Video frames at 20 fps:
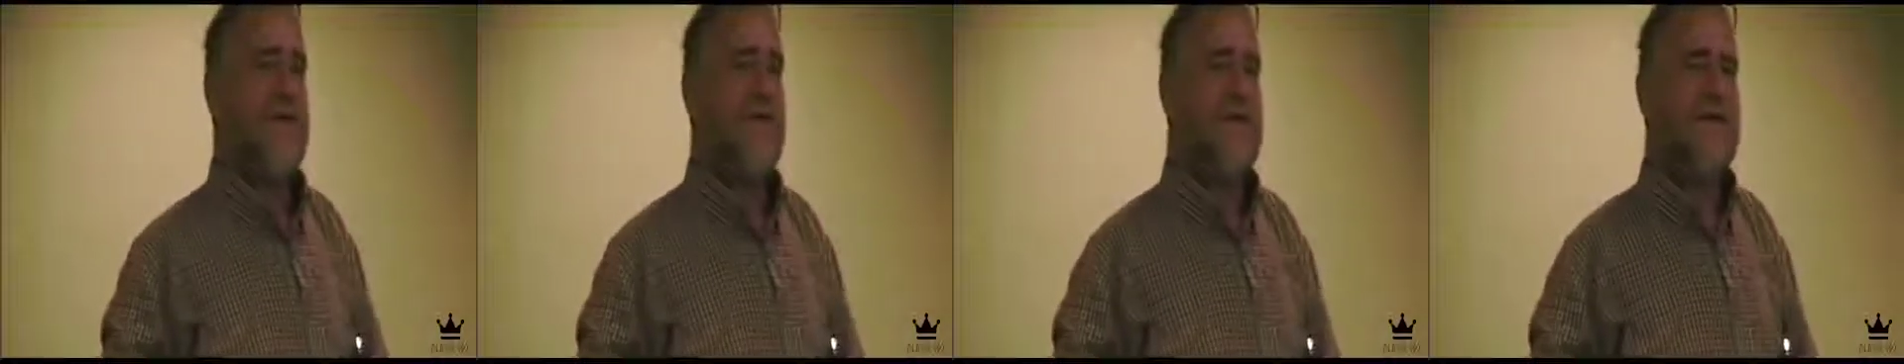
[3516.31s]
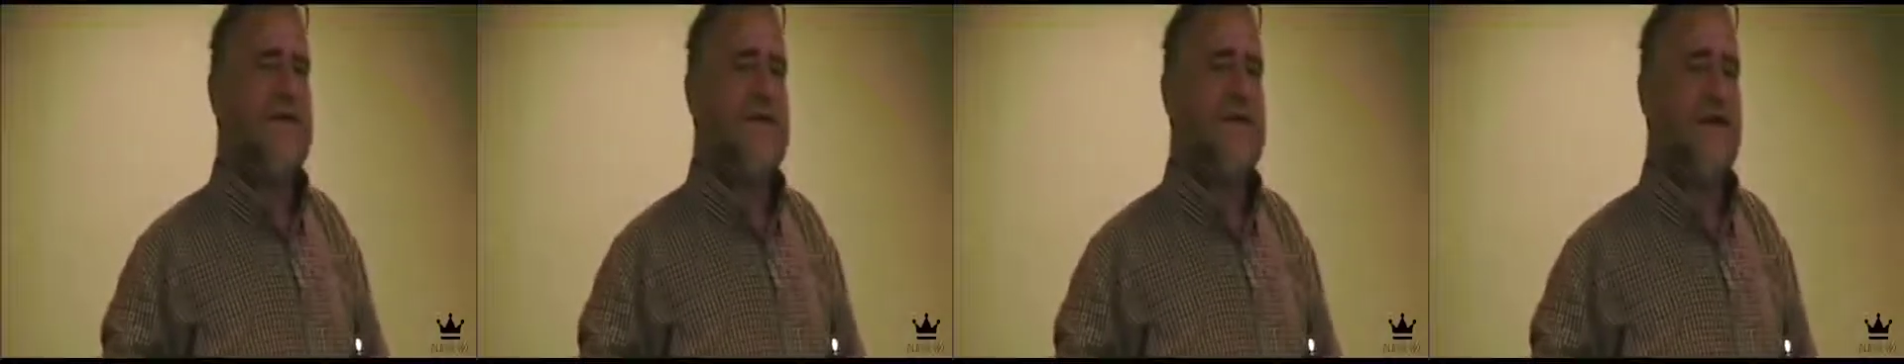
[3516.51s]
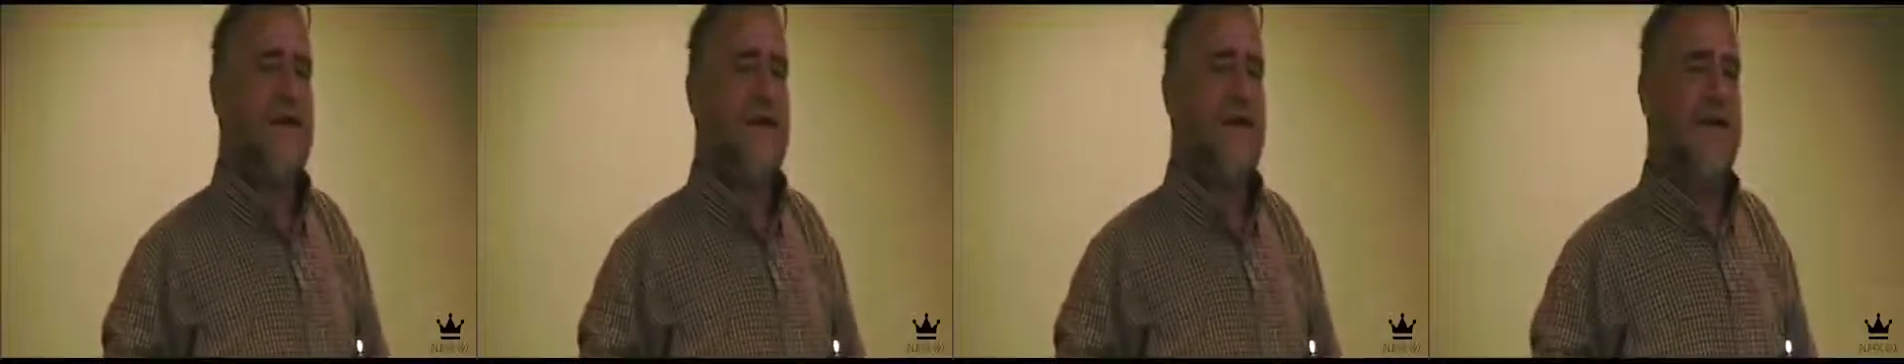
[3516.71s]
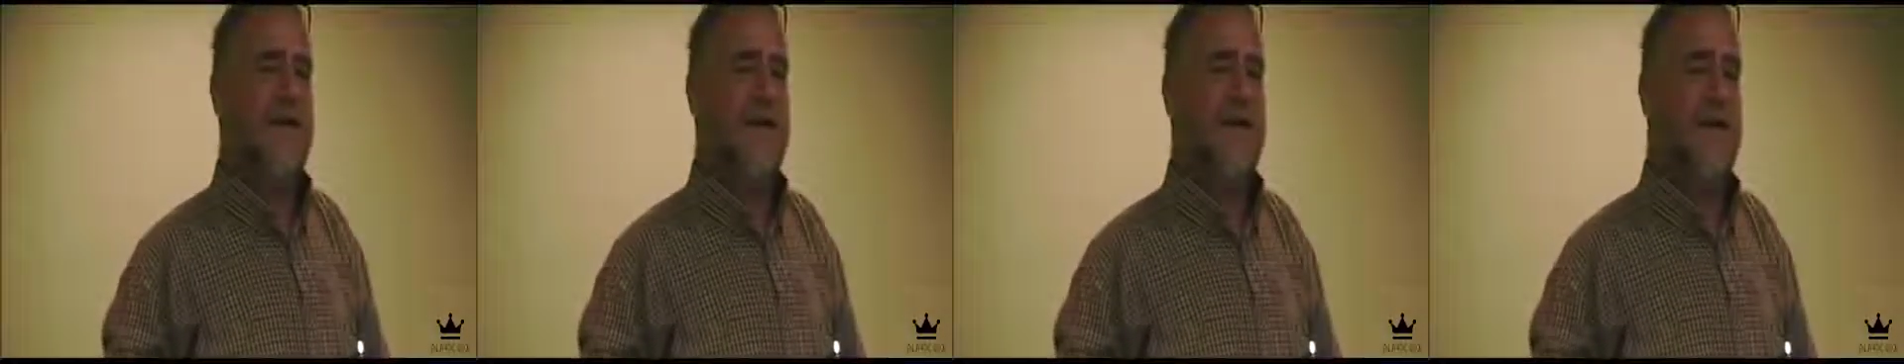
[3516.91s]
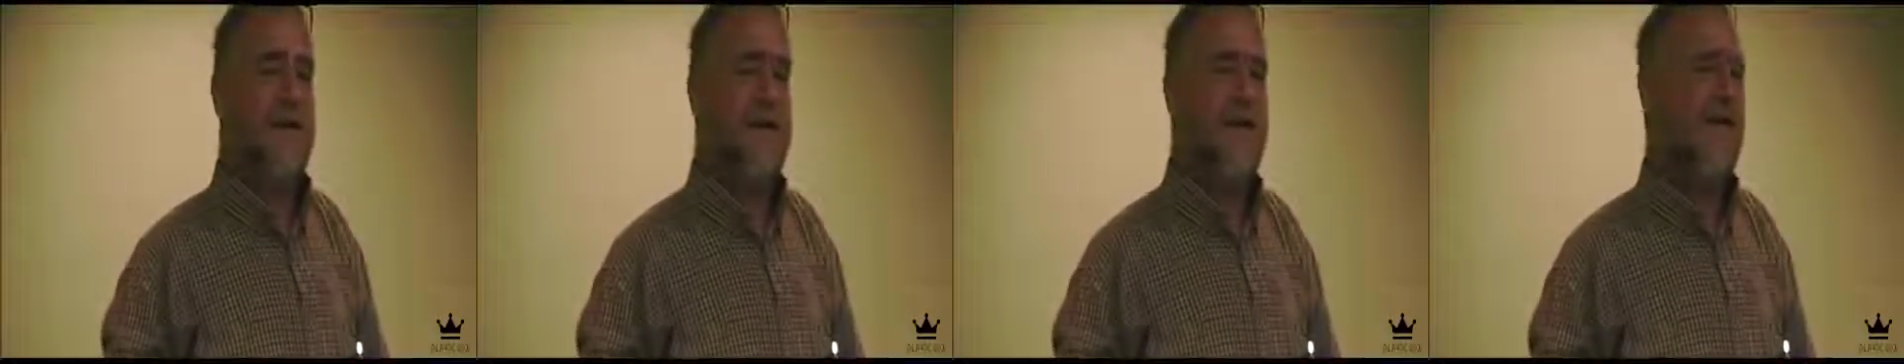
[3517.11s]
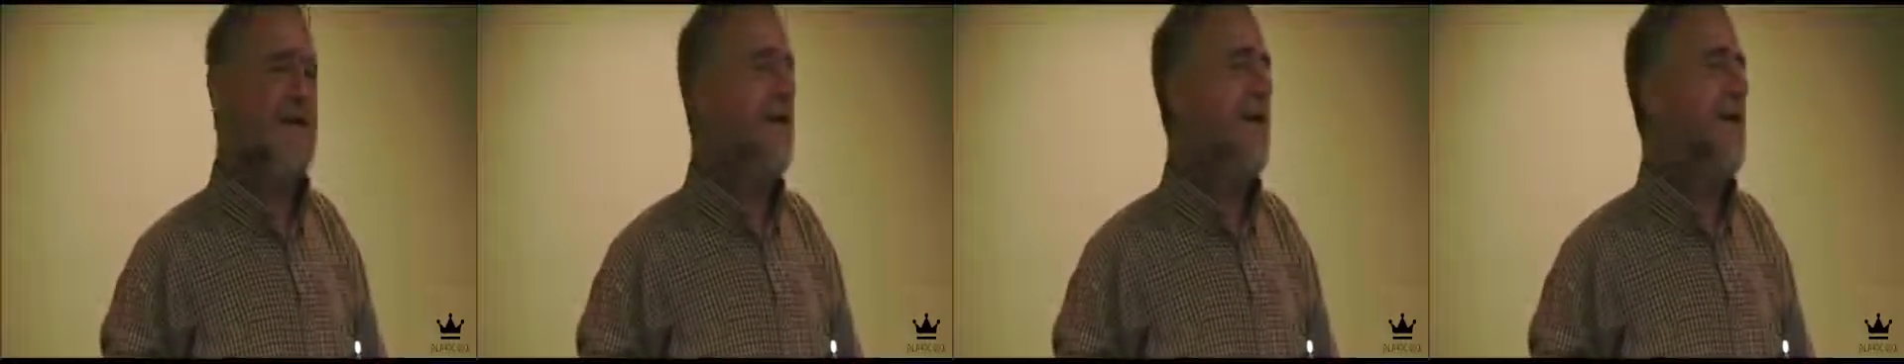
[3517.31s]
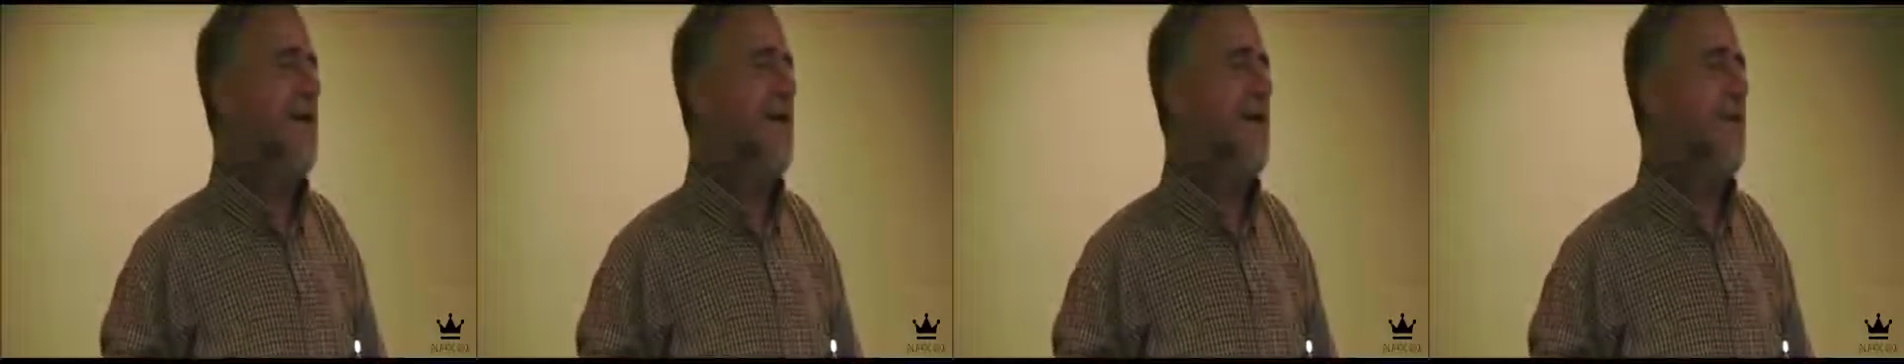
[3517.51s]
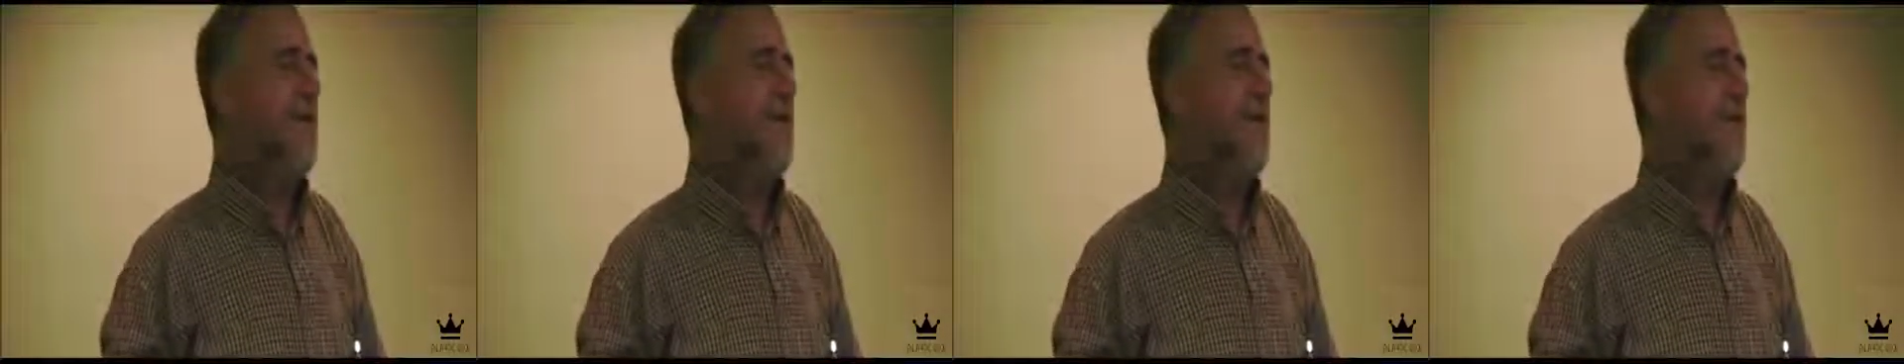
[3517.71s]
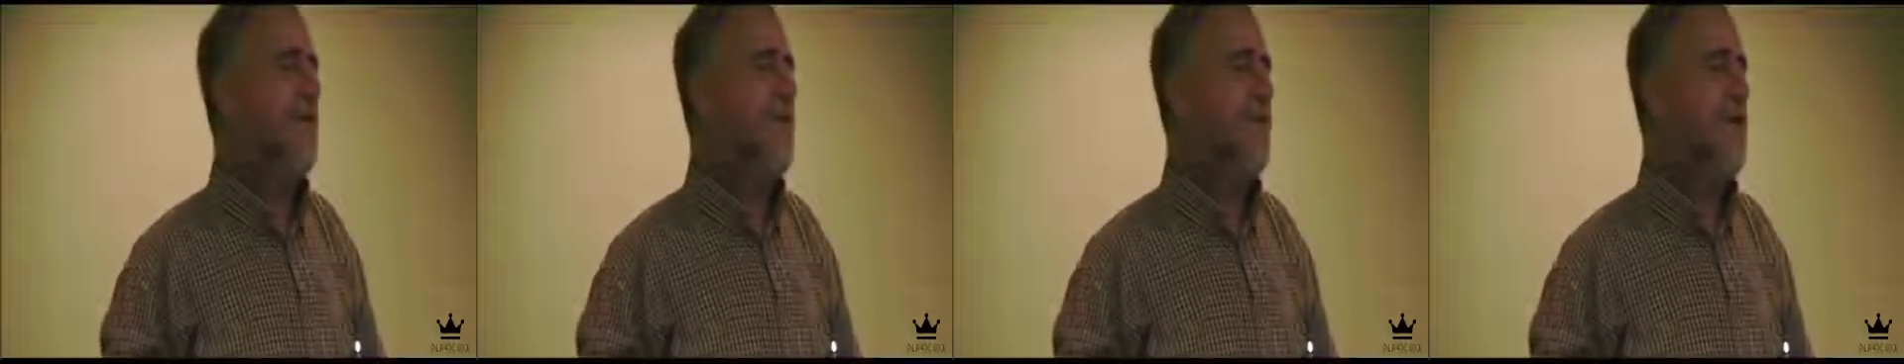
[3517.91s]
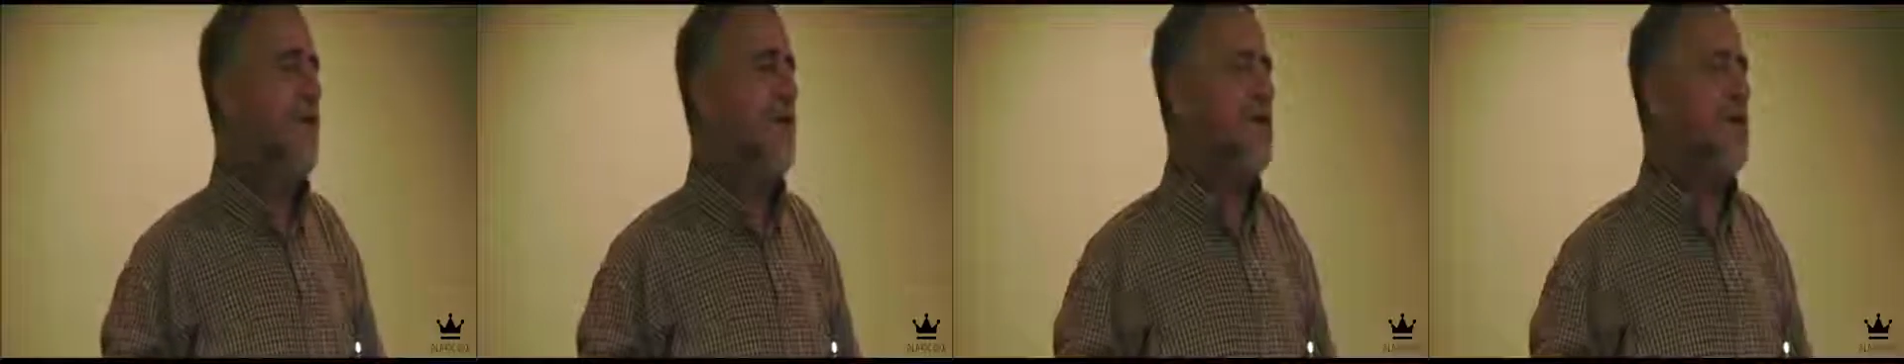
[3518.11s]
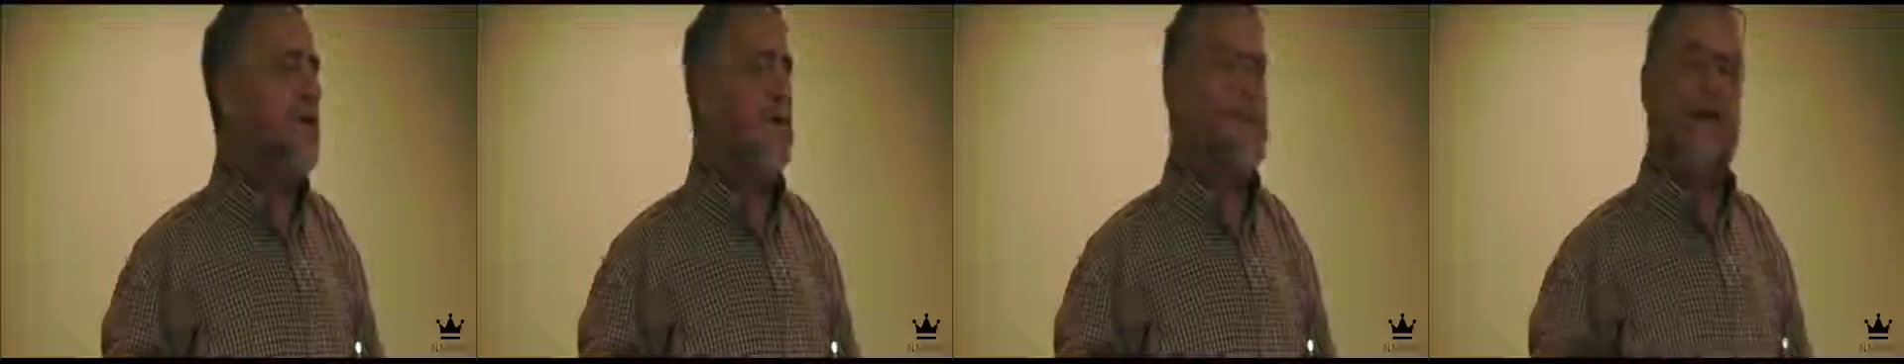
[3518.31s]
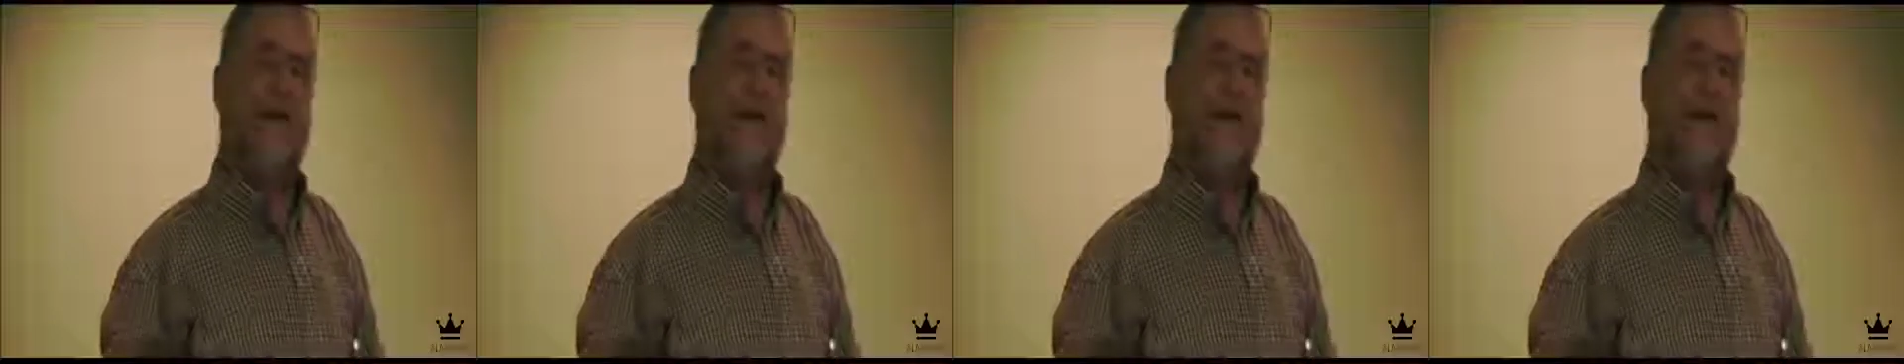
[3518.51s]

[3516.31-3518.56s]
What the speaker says: because he had a little itty-bitty project.